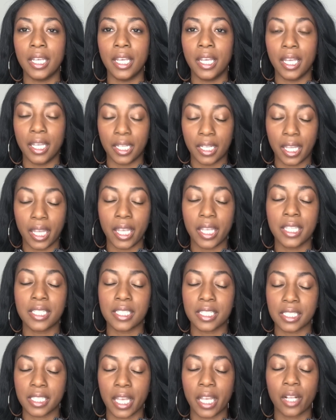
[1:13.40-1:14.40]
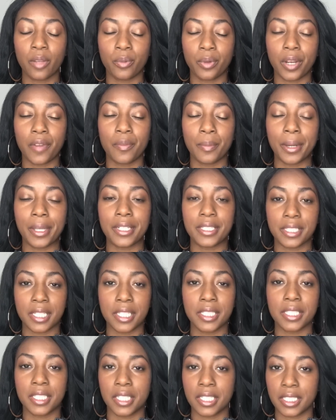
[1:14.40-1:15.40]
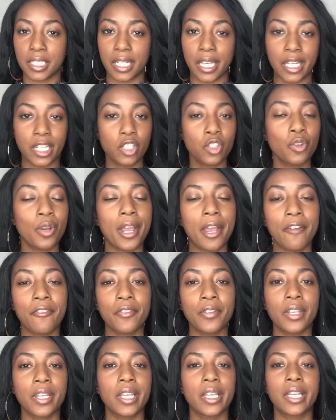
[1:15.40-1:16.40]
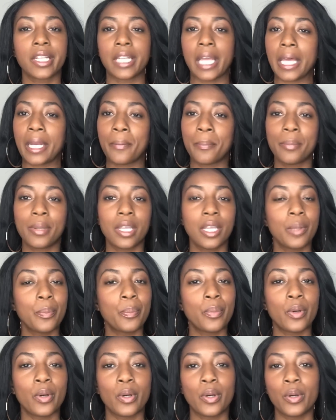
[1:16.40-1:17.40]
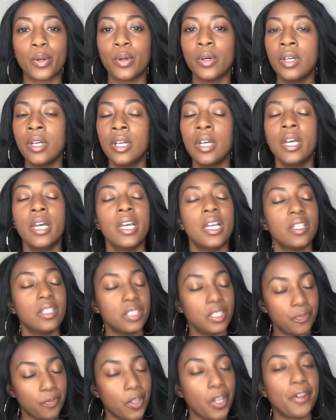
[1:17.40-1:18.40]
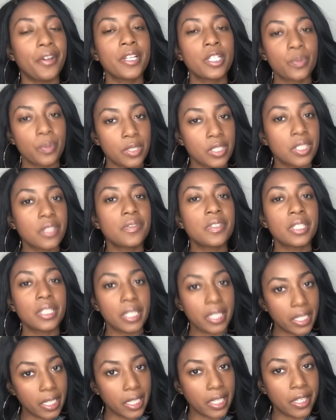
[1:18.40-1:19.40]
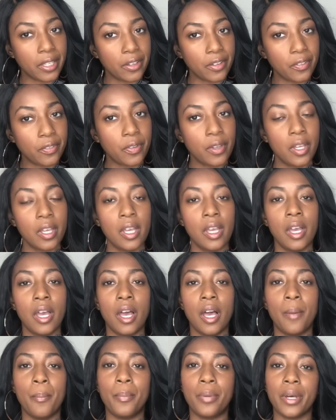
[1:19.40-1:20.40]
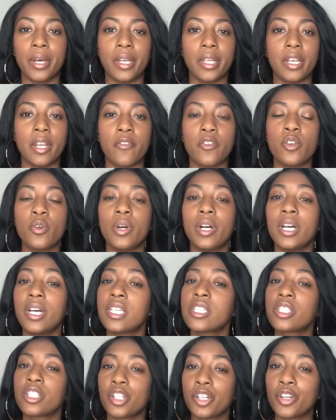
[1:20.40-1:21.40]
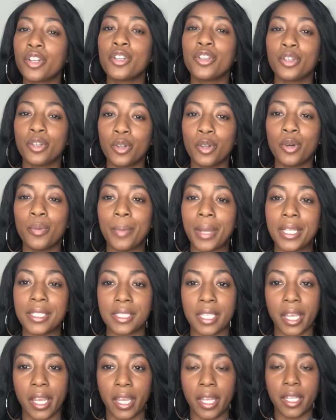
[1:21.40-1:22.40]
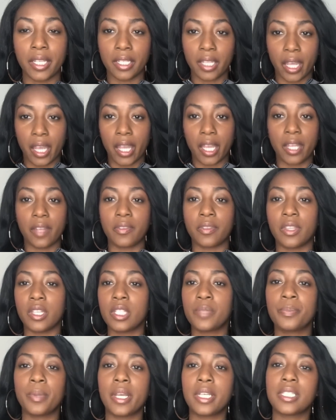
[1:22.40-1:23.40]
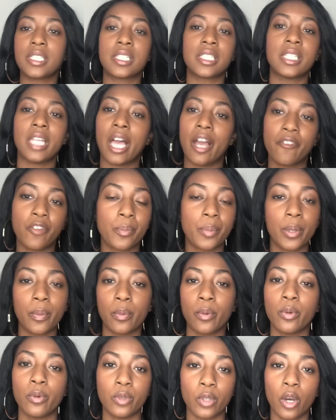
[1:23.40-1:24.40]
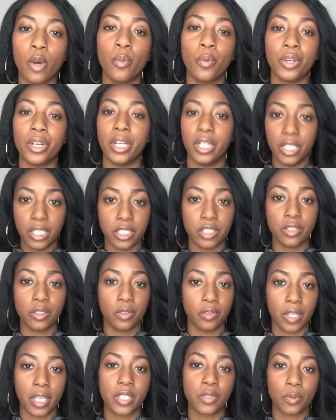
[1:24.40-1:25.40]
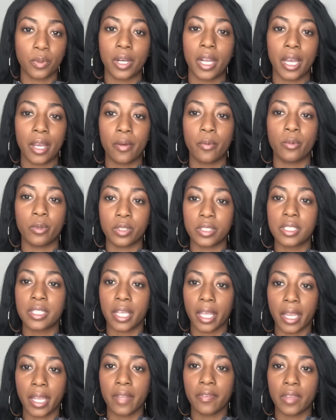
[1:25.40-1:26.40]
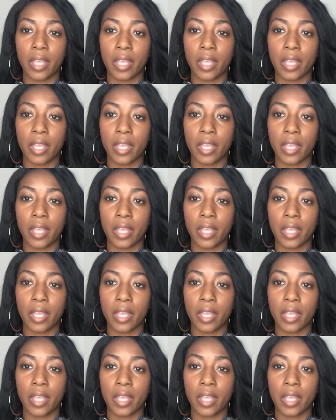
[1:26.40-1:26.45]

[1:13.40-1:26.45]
LA is exactly what everybody says it is. A lot of traffic, a lot of people, very expensive to live. But if you're a hustler, you'll maintain. Like, this place is not for people who don't want to hustle. That's what I would say.